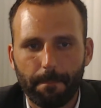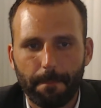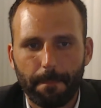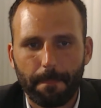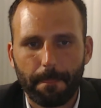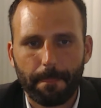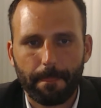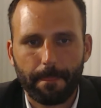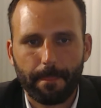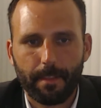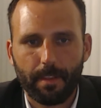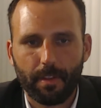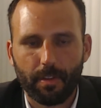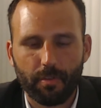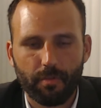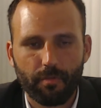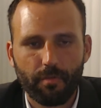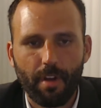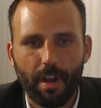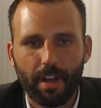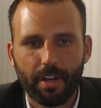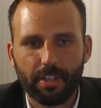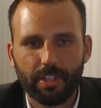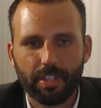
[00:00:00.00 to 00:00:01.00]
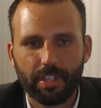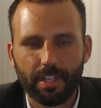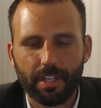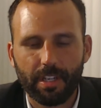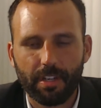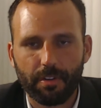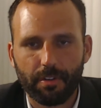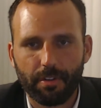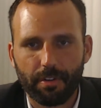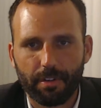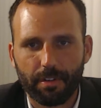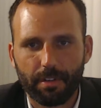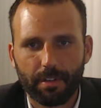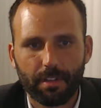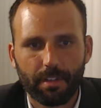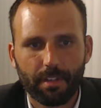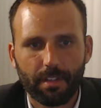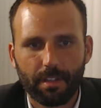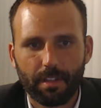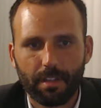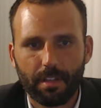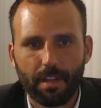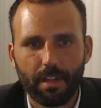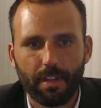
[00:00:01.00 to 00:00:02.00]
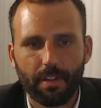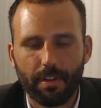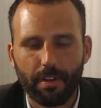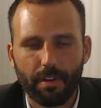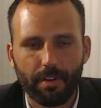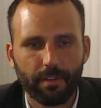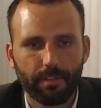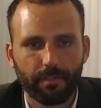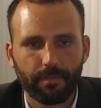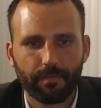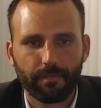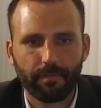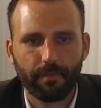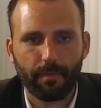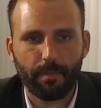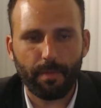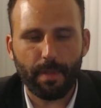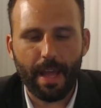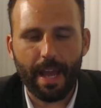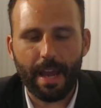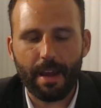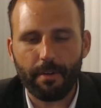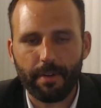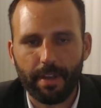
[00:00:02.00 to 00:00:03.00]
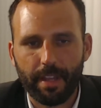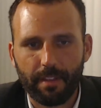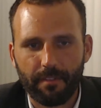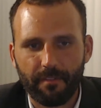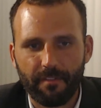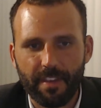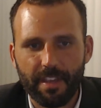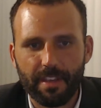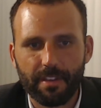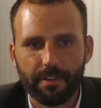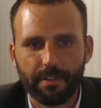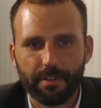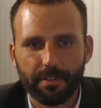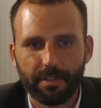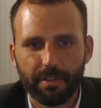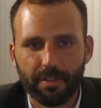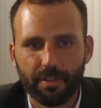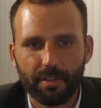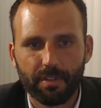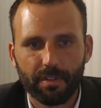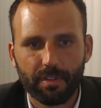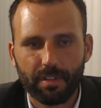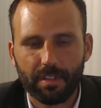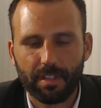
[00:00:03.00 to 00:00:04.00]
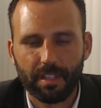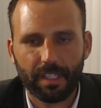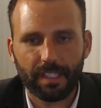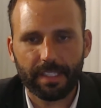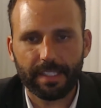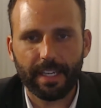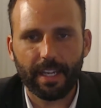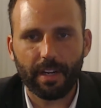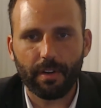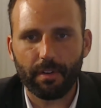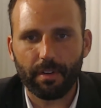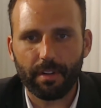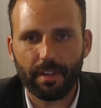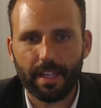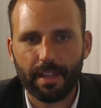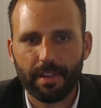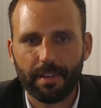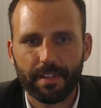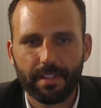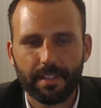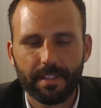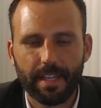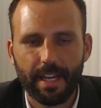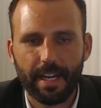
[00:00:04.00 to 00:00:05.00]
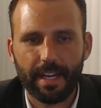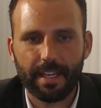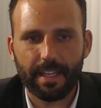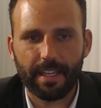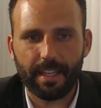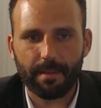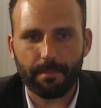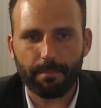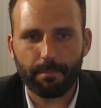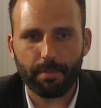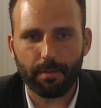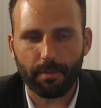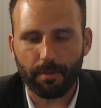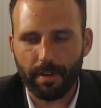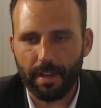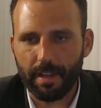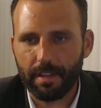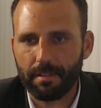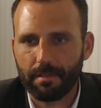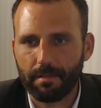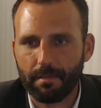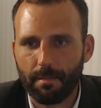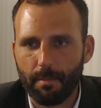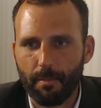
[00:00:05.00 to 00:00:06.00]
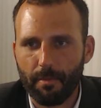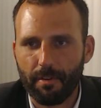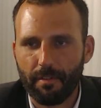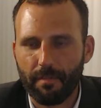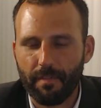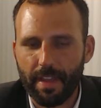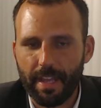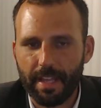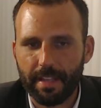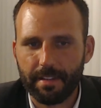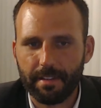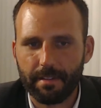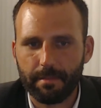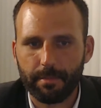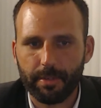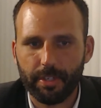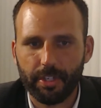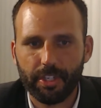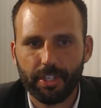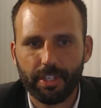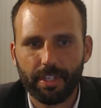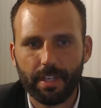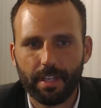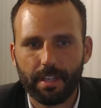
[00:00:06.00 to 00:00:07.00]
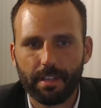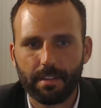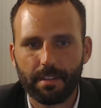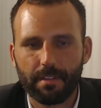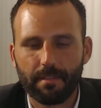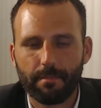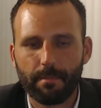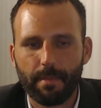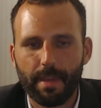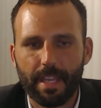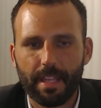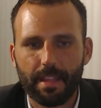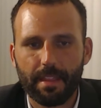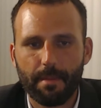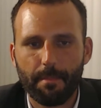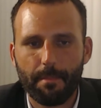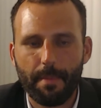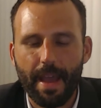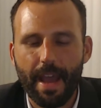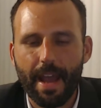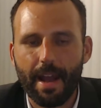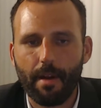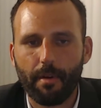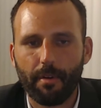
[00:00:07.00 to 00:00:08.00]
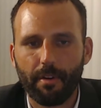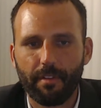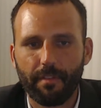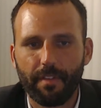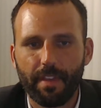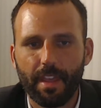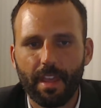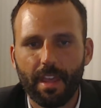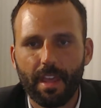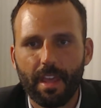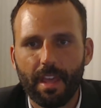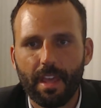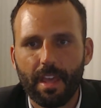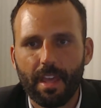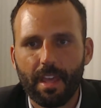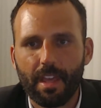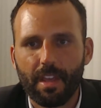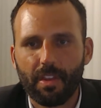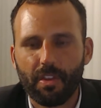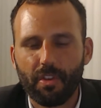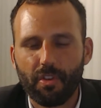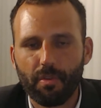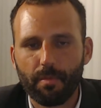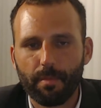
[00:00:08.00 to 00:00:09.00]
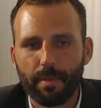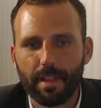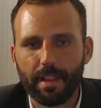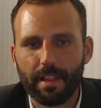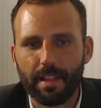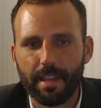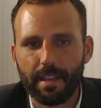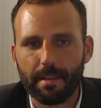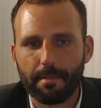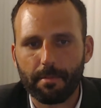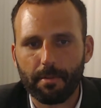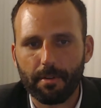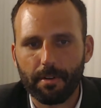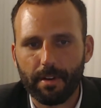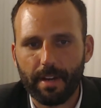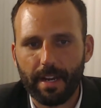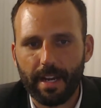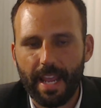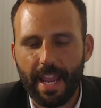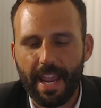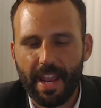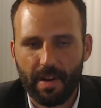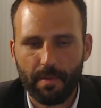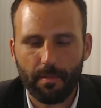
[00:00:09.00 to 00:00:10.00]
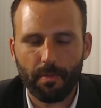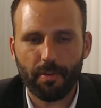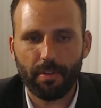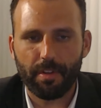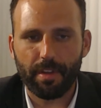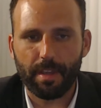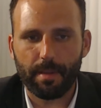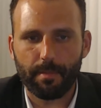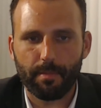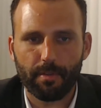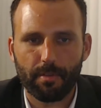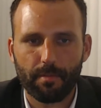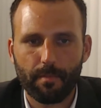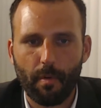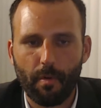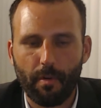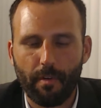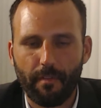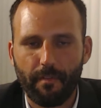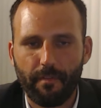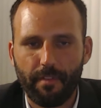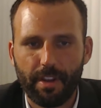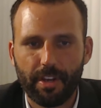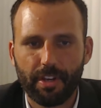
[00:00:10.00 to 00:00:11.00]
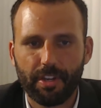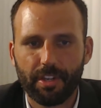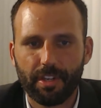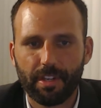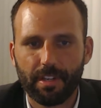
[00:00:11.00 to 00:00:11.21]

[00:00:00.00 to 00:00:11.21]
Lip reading: construction or other plowing fields, etc. Allow the society to get progressively more advanced machines that make the power of human labor and animal labor more efficient.